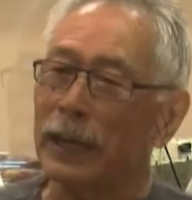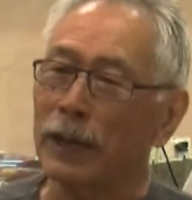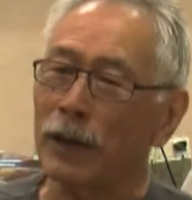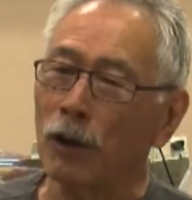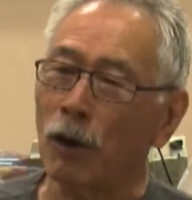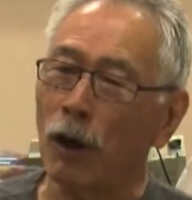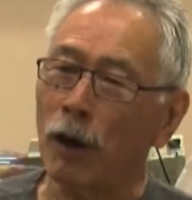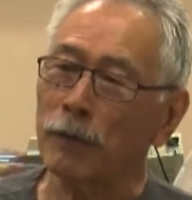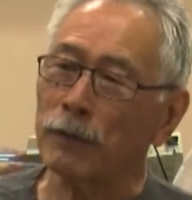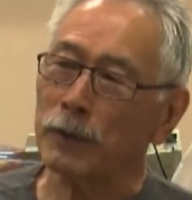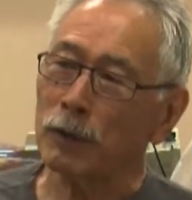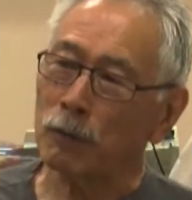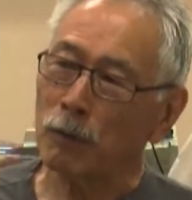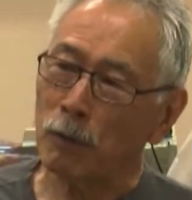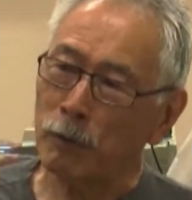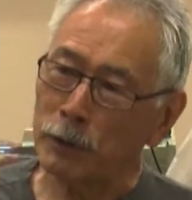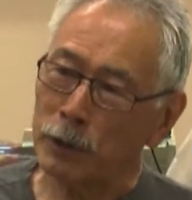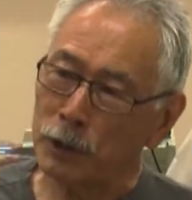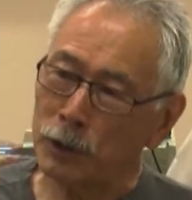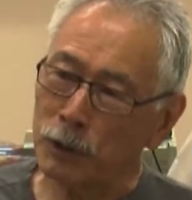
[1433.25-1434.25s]
And often
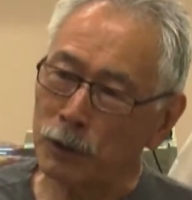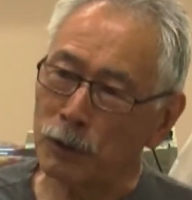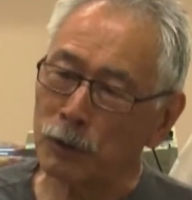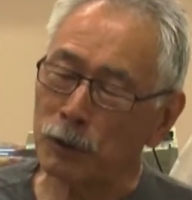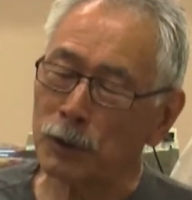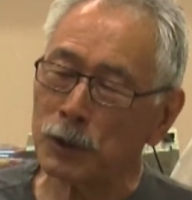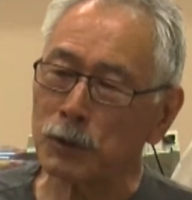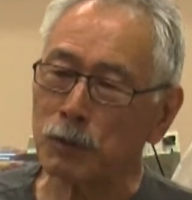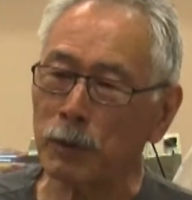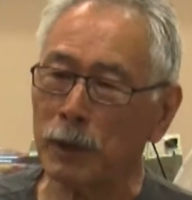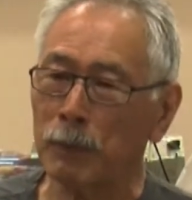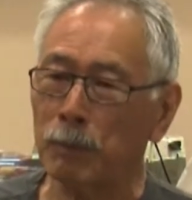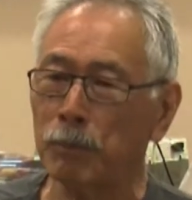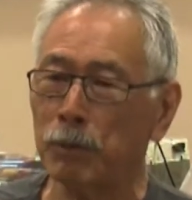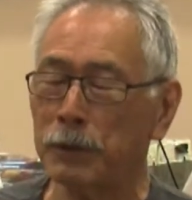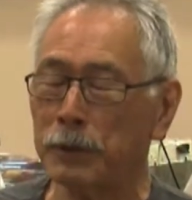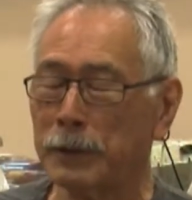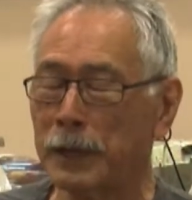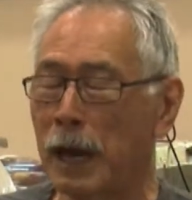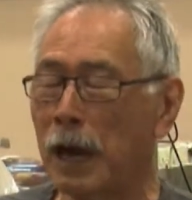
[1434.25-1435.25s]
what we do is we
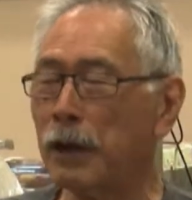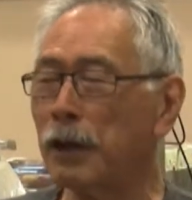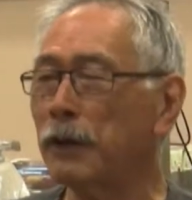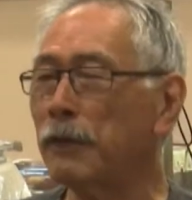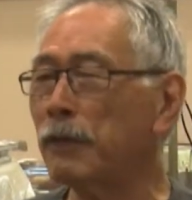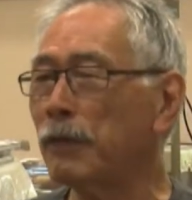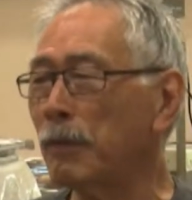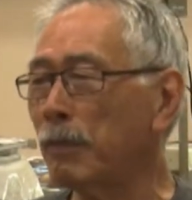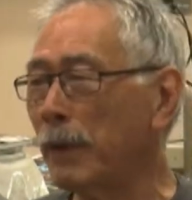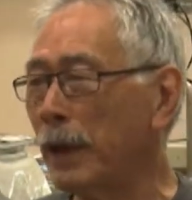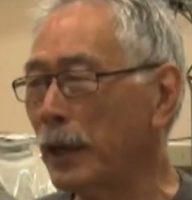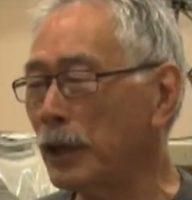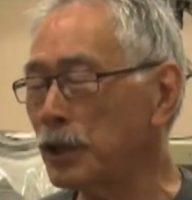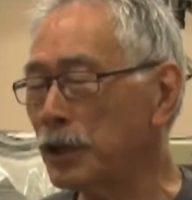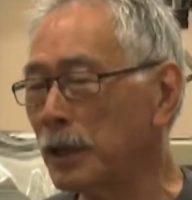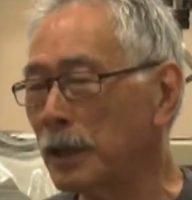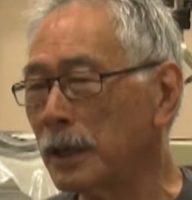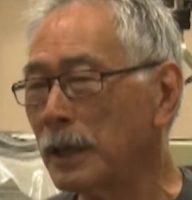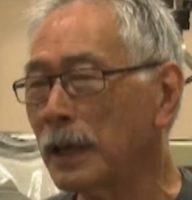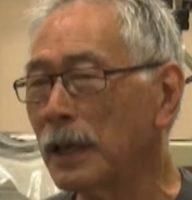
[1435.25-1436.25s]
put down
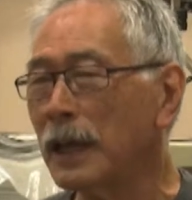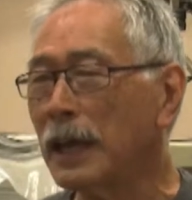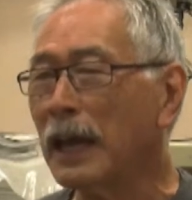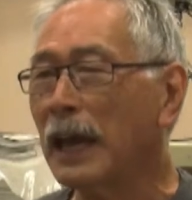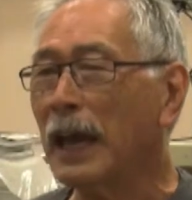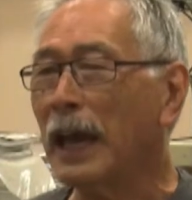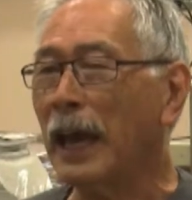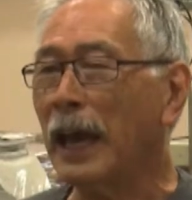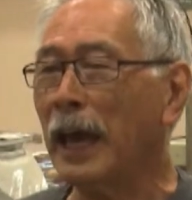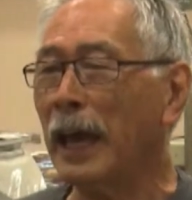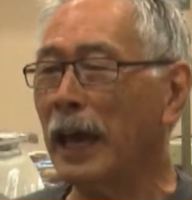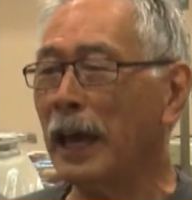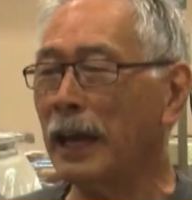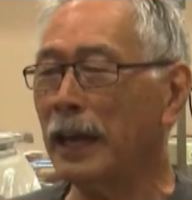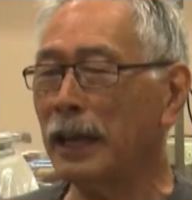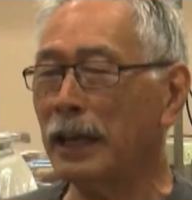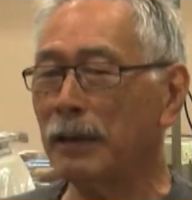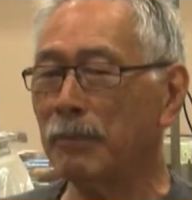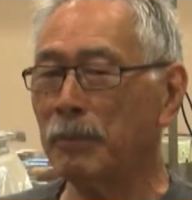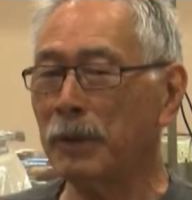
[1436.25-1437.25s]
information,
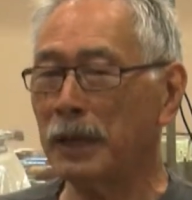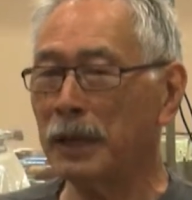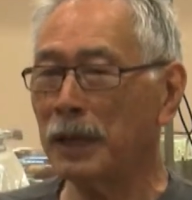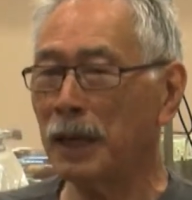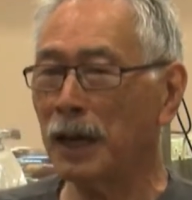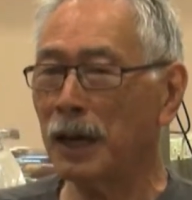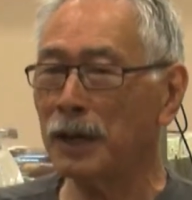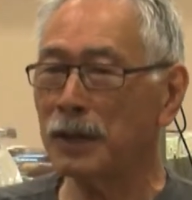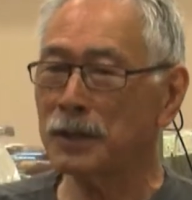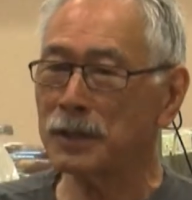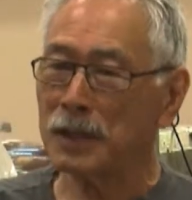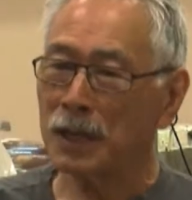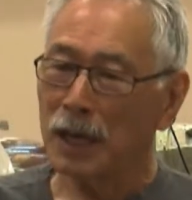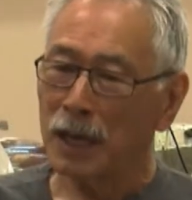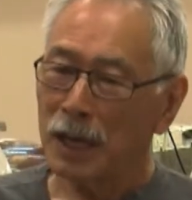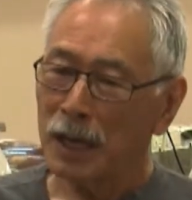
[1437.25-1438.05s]
and because